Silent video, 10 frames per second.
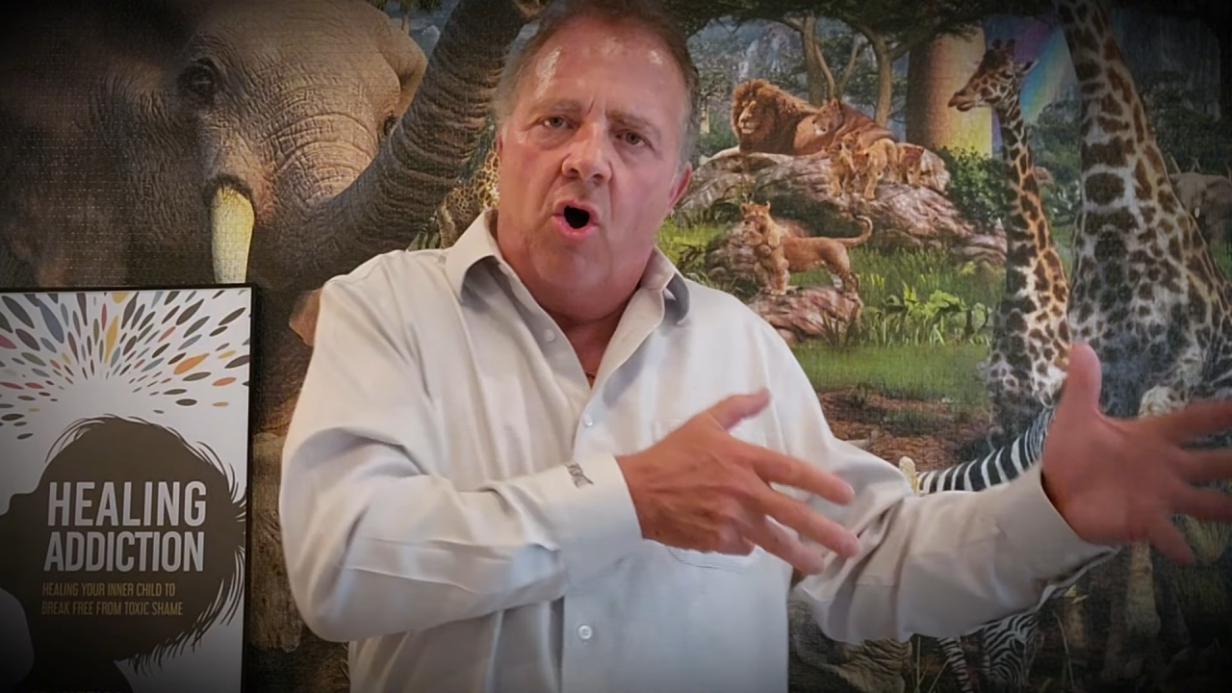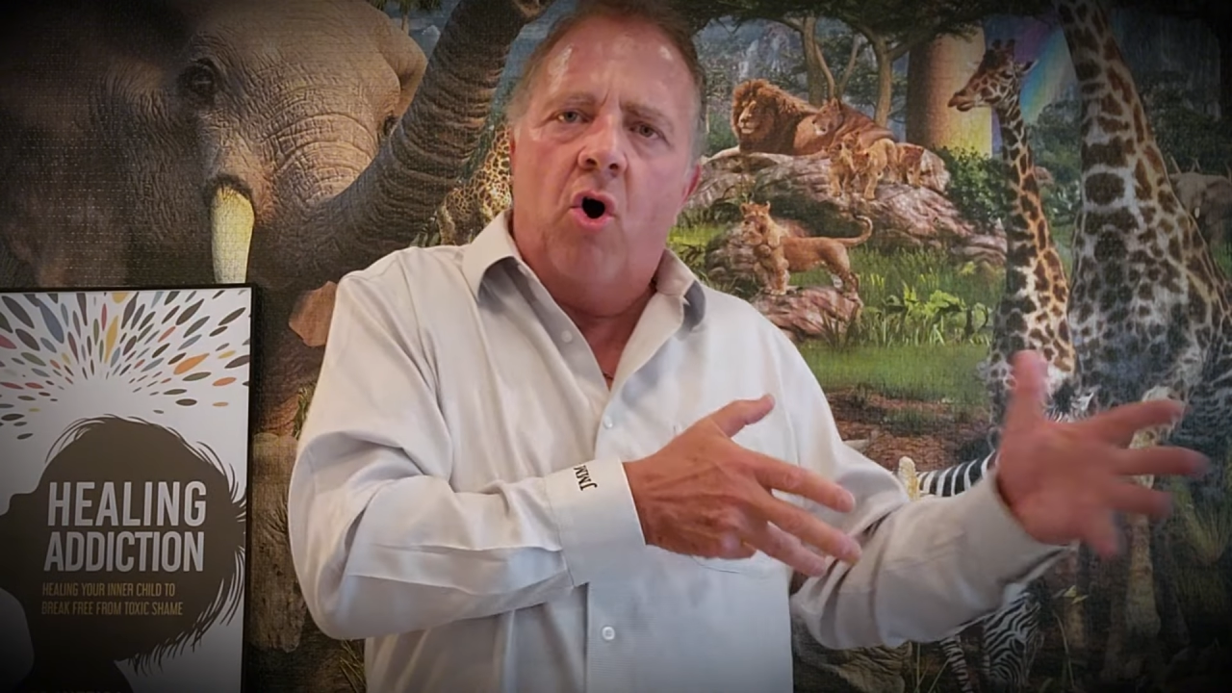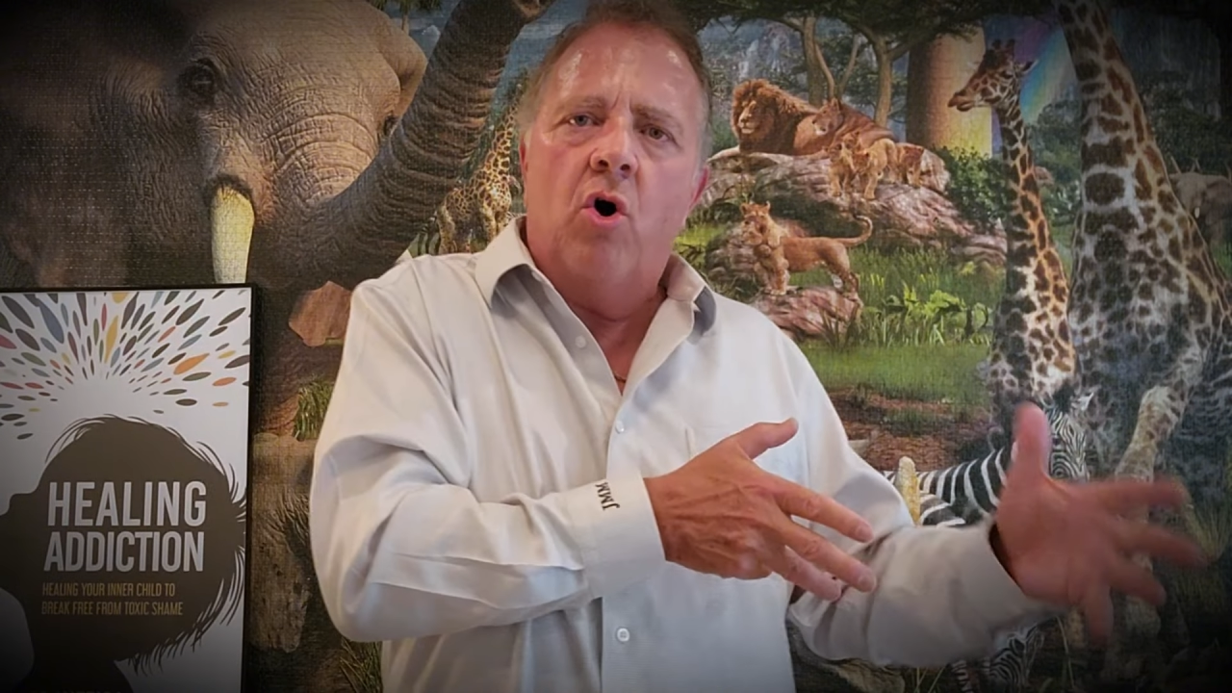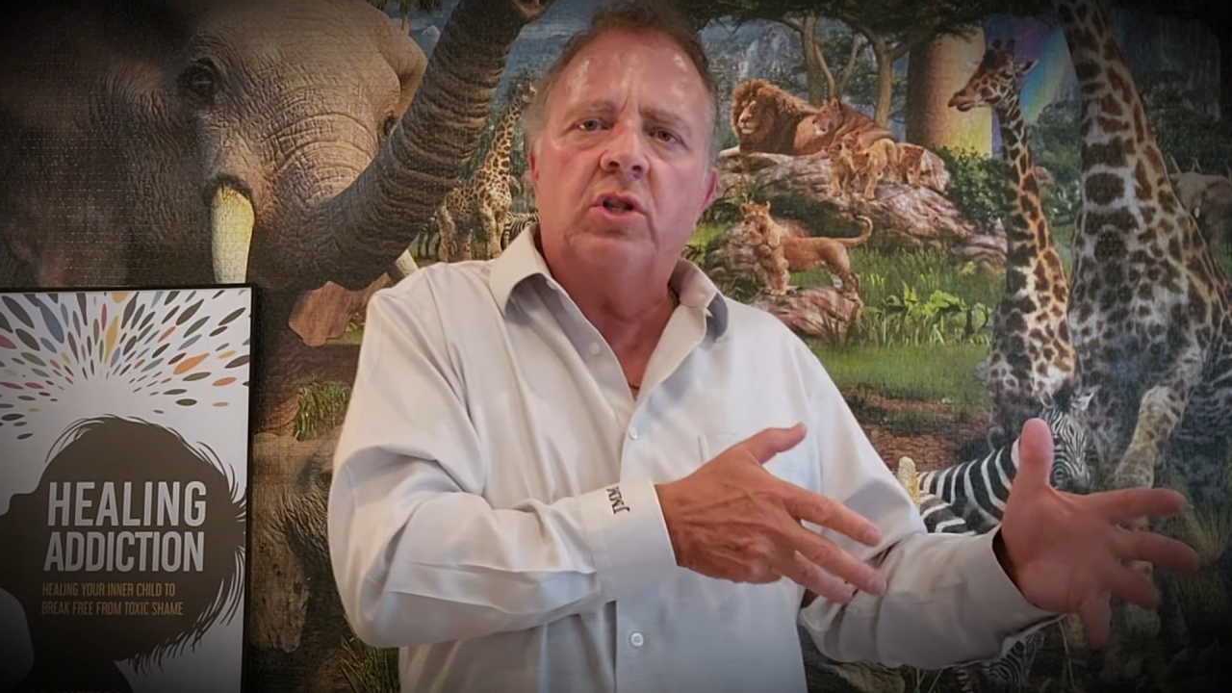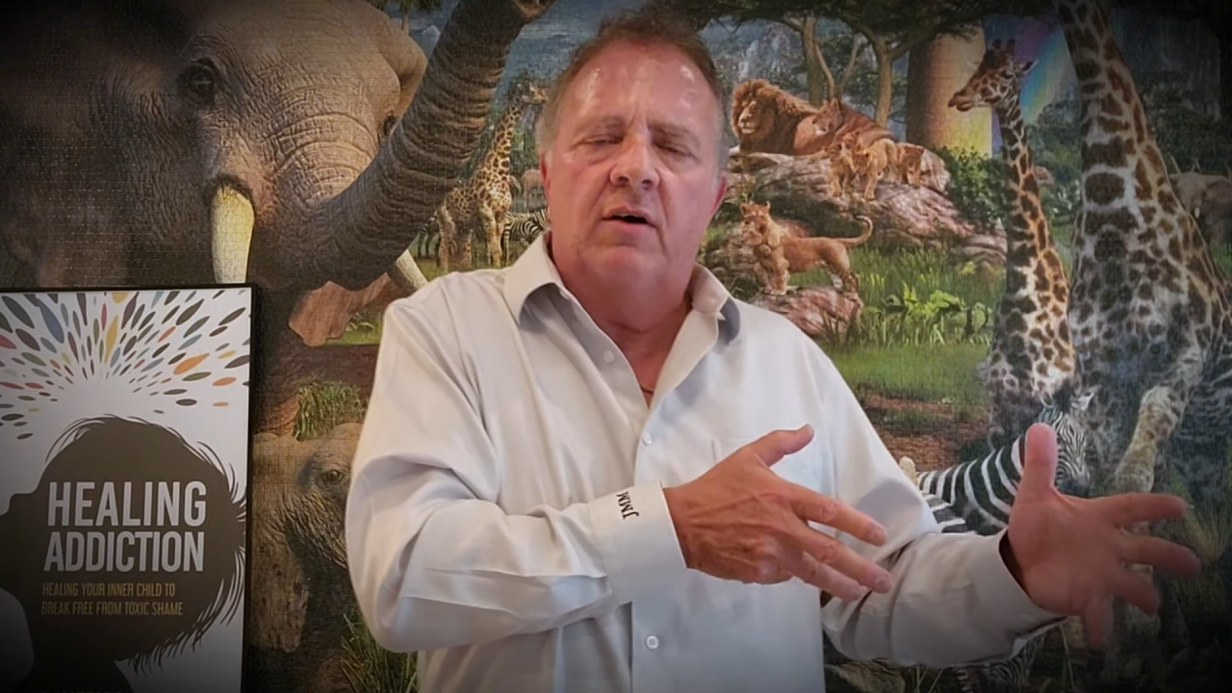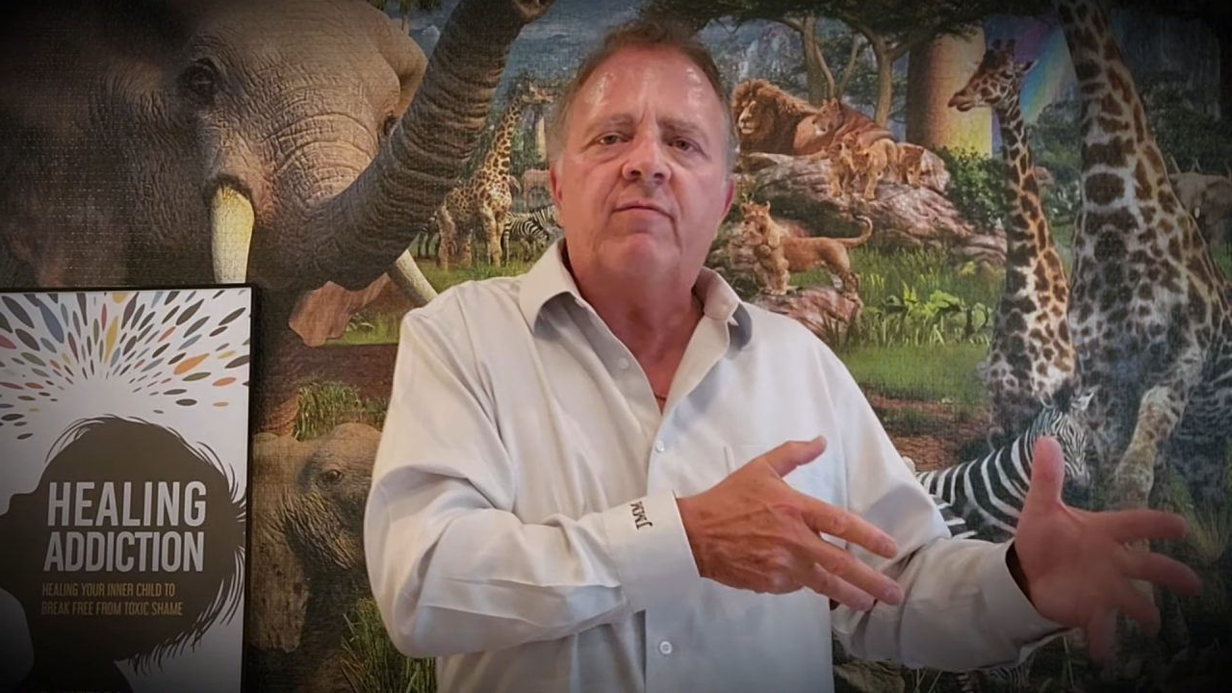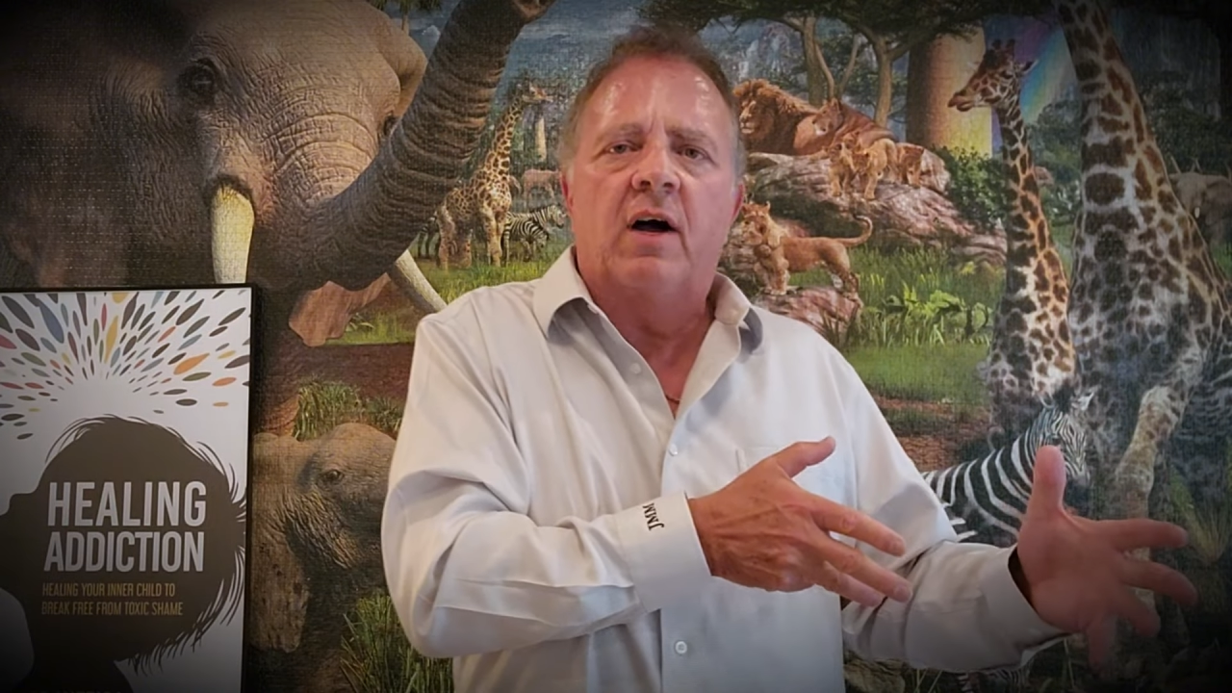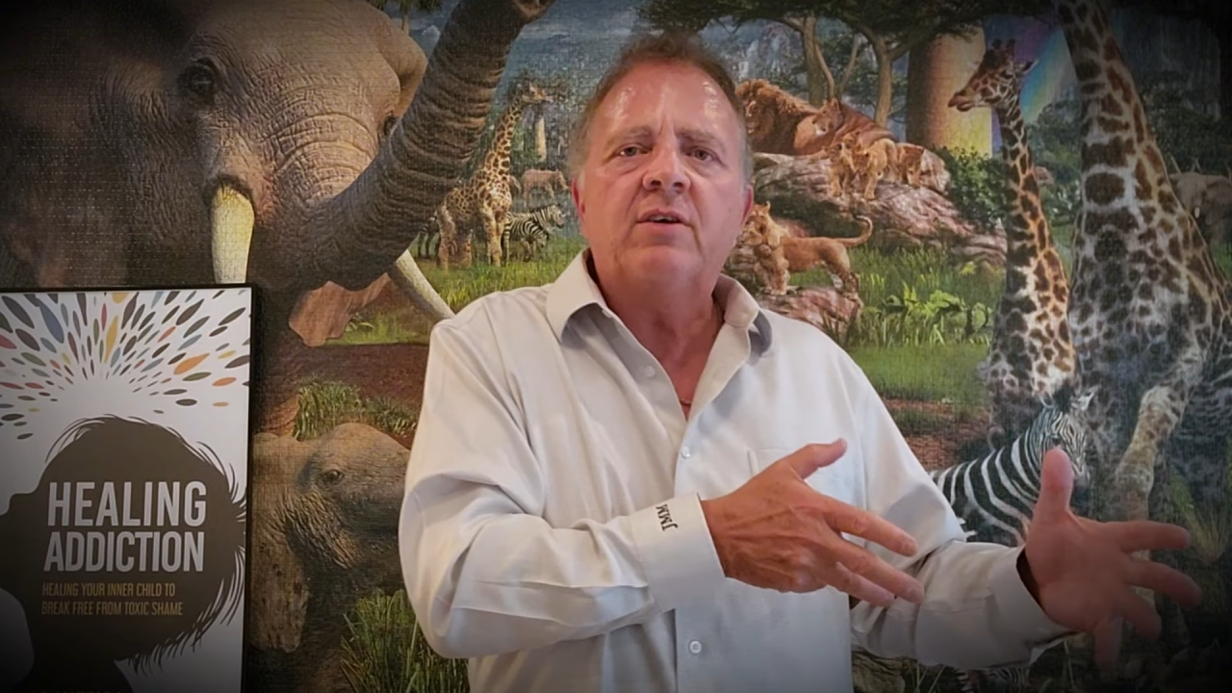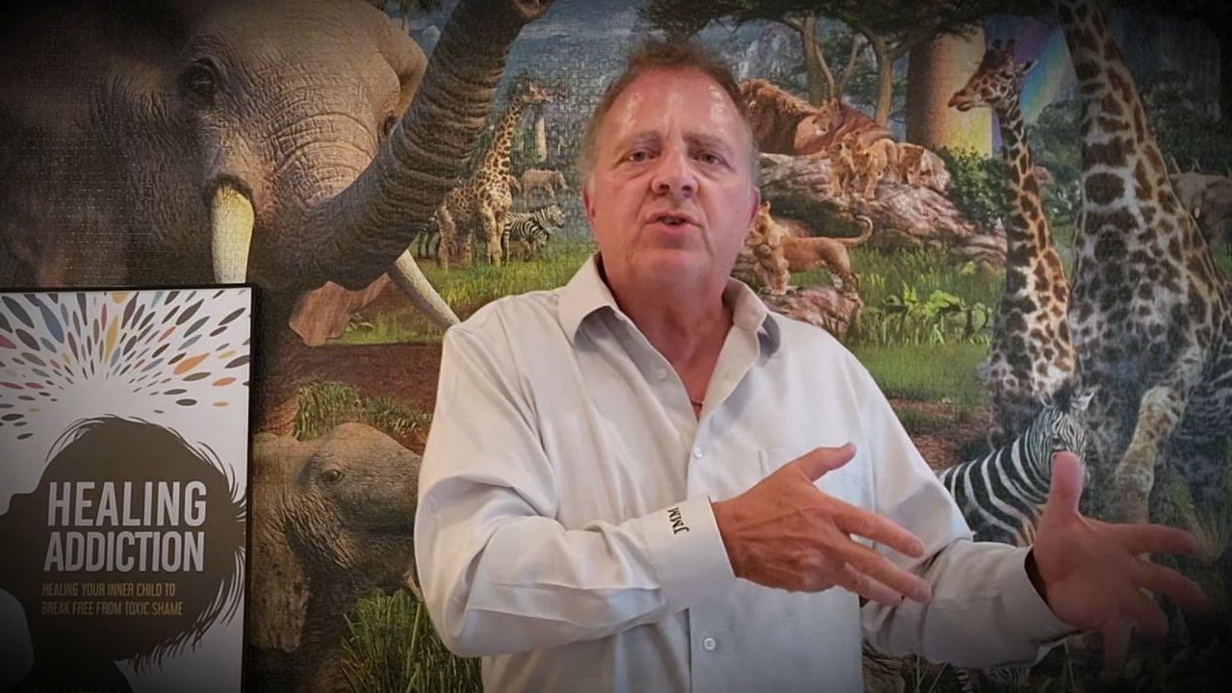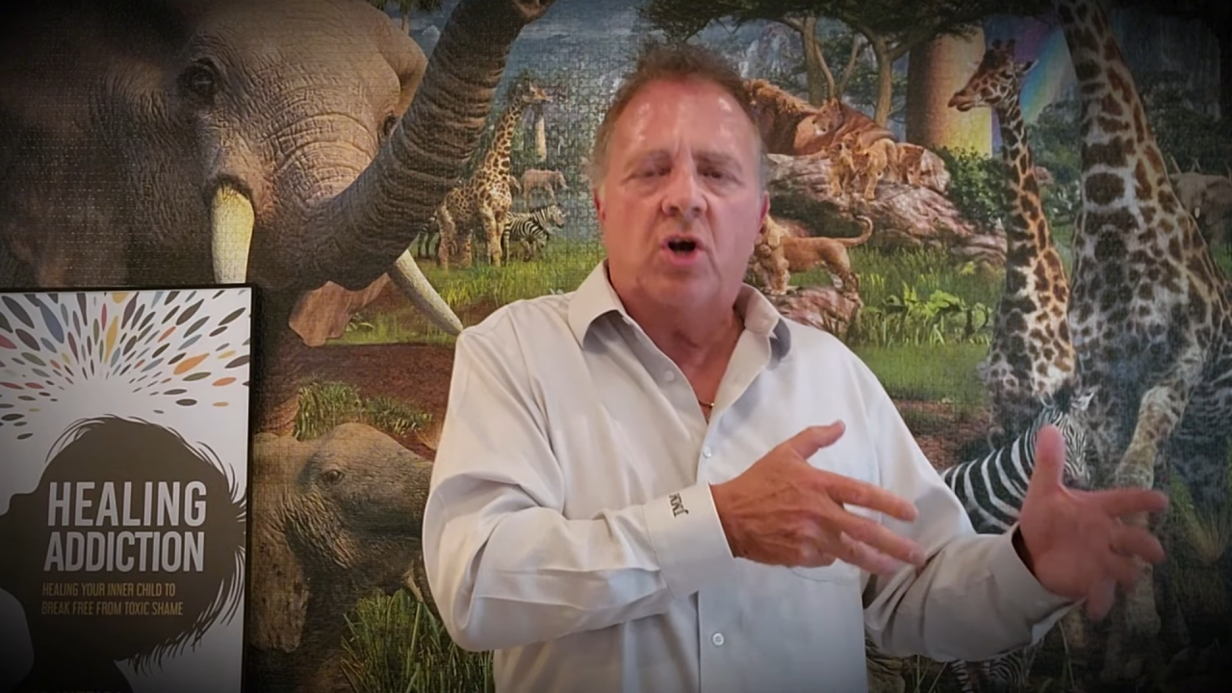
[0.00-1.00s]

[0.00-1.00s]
all of us,